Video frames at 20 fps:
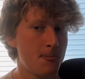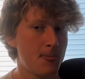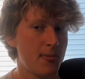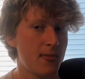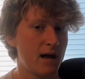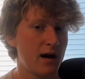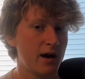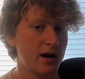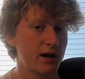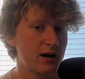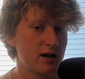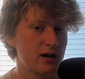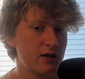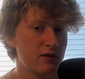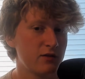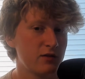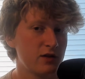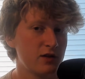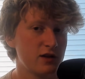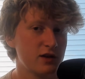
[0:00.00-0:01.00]
I
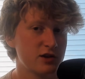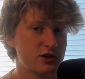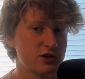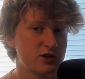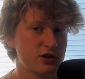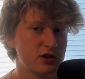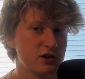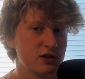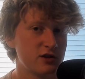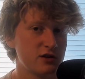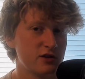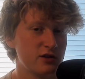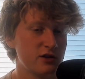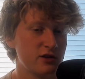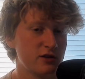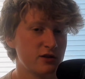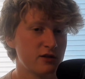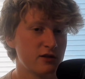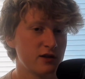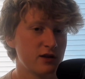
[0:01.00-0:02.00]
feel like shit.
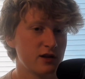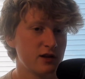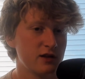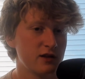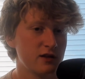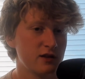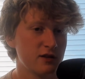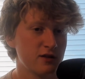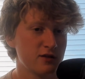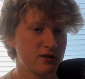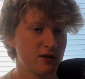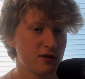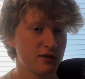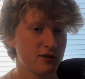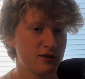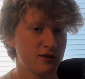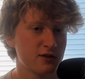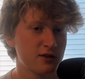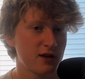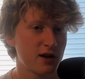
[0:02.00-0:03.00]
And the
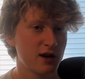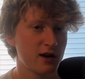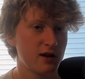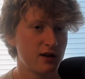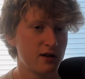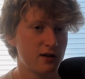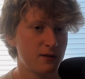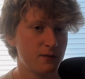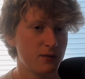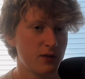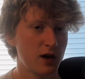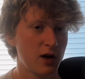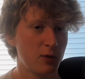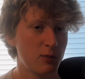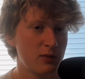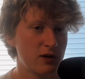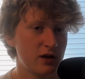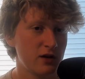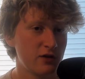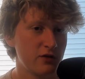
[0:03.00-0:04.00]
salts kind of help
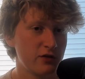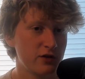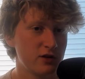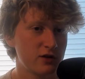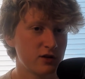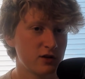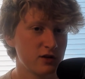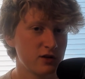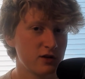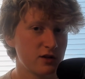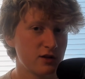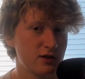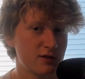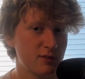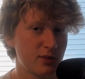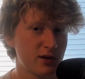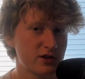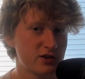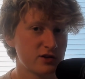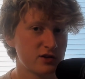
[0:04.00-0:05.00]
me to feel good,
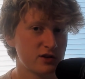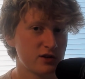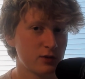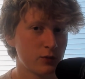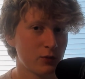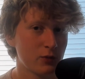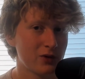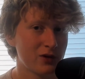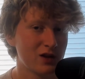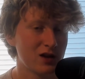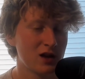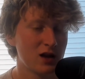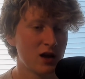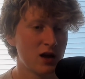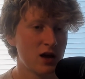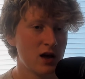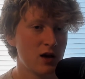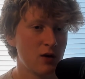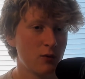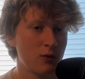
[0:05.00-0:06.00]
especially
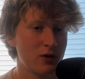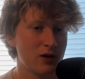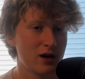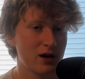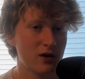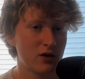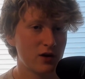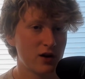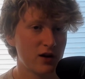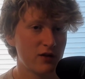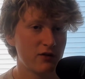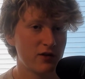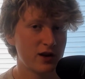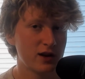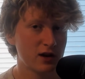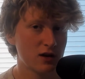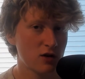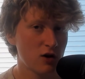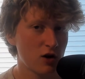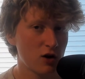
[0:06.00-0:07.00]
when I don't have any
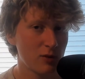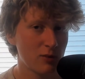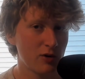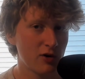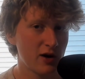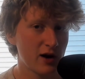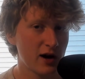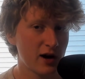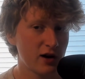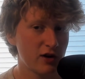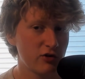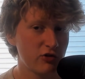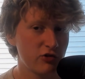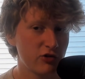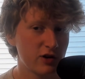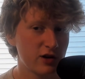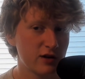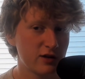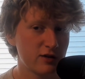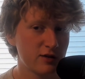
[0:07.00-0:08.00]

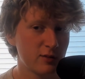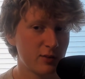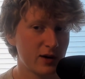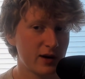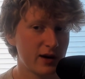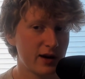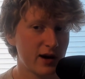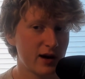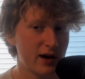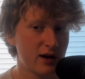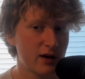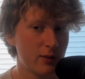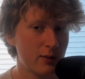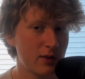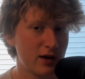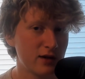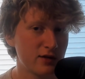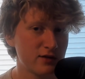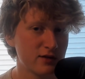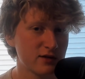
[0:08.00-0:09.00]
carbohydrates in my diet,
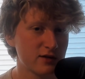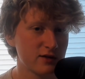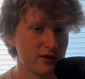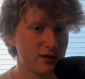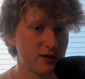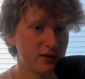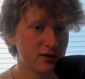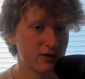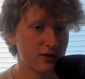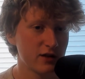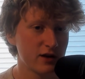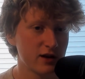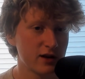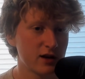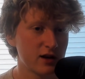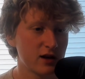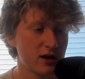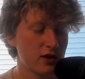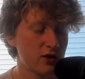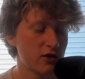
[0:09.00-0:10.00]
basically, or like,
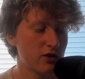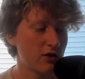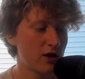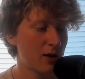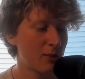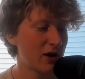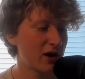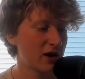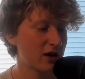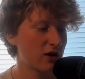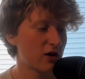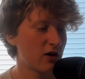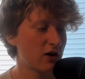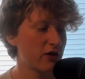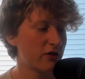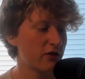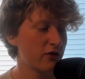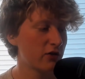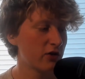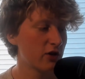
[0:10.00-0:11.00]
I'm on
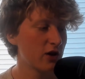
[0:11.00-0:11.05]
carnivore.